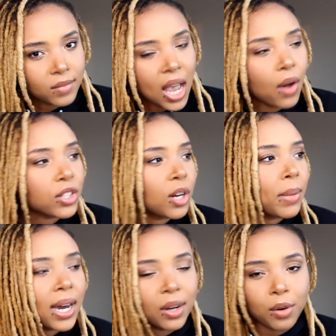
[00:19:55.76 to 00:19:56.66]
How is her
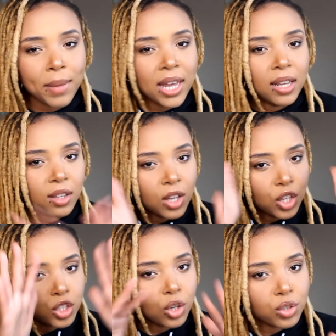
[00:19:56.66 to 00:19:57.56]
body remaining
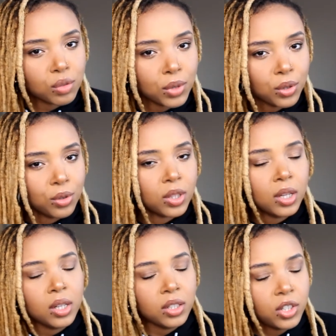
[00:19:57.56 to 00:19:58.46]
so smooth?
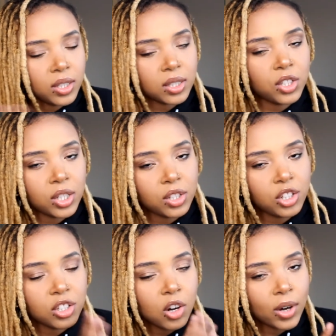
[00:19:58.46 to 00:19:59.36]

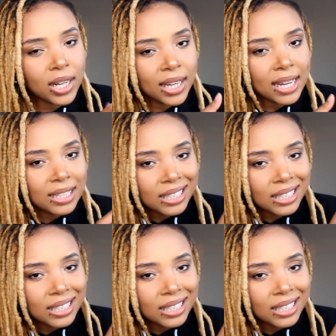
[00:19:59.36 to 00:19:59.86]
She's going to getting